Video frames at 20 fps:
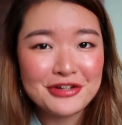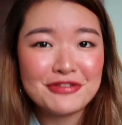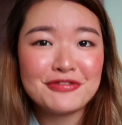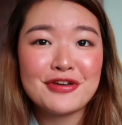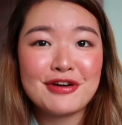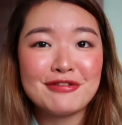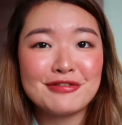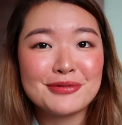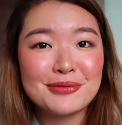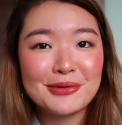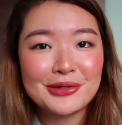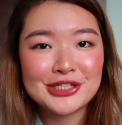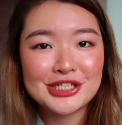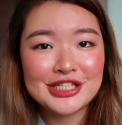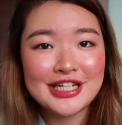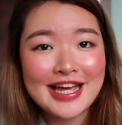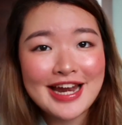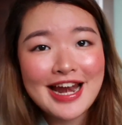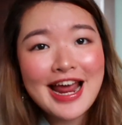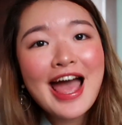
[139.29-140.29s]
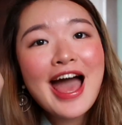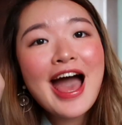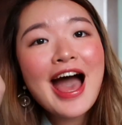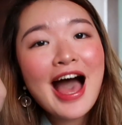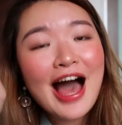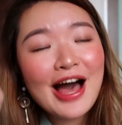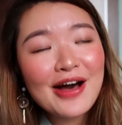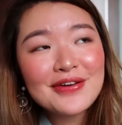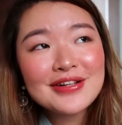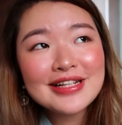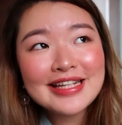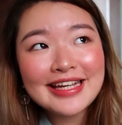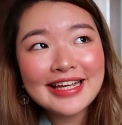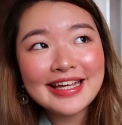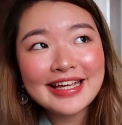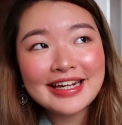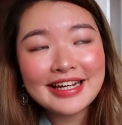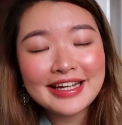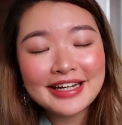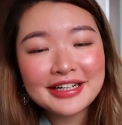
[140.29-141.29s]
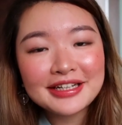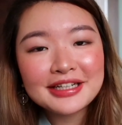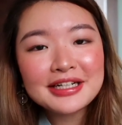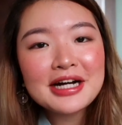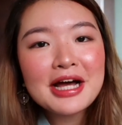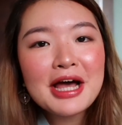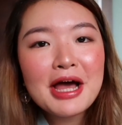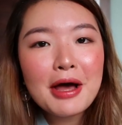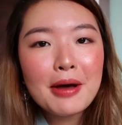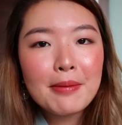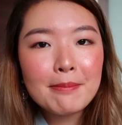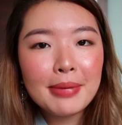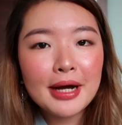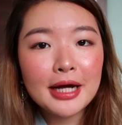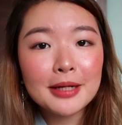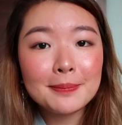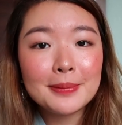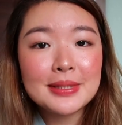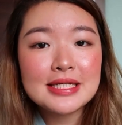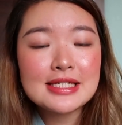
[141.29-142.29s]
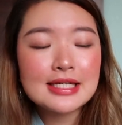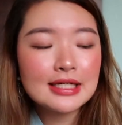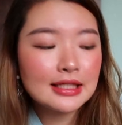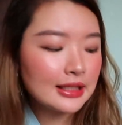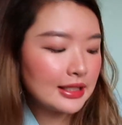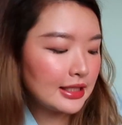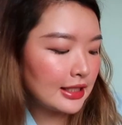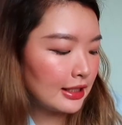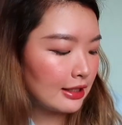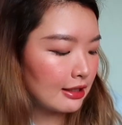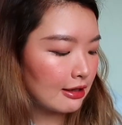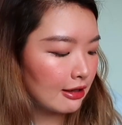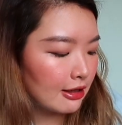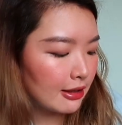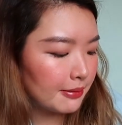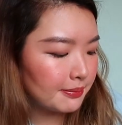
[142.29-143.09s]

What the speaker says: If you haven't watched it, I'll link it here. But basically,